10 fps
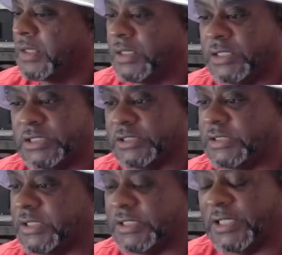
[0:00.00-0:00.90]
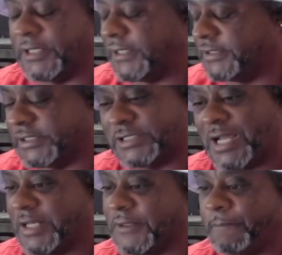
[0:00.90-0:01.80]
He just he just
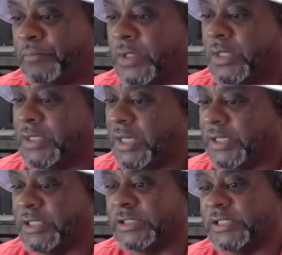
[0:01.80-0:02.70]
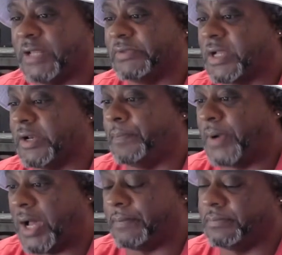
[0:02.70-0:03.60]
got it. Now he doesn't have the kind of
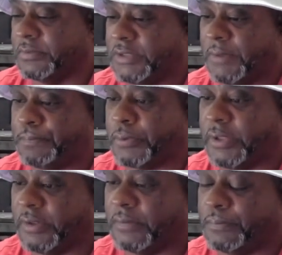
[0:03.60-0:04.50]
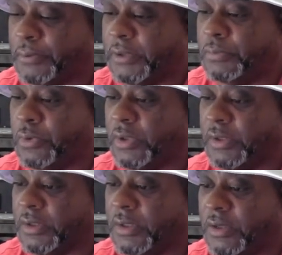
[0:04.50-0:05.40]
pop that Pretty Pretty
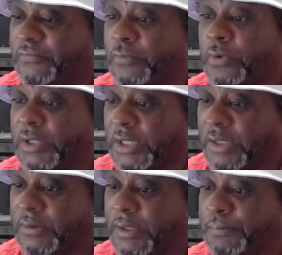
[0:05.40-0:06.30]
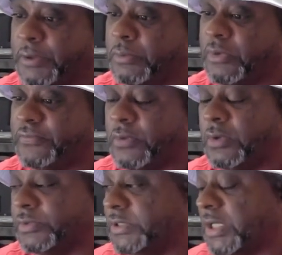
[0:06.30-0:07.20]
Boy uh, Floyd had. That Pretty Boy
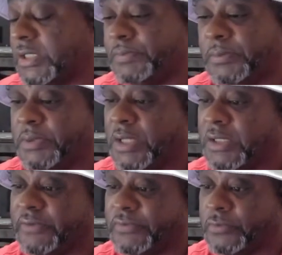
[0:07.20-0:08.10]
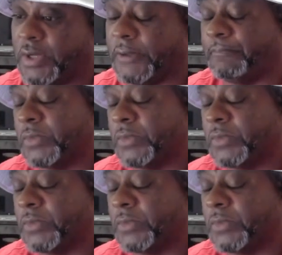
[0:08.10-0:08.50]
Floyd was knocking people out left and right,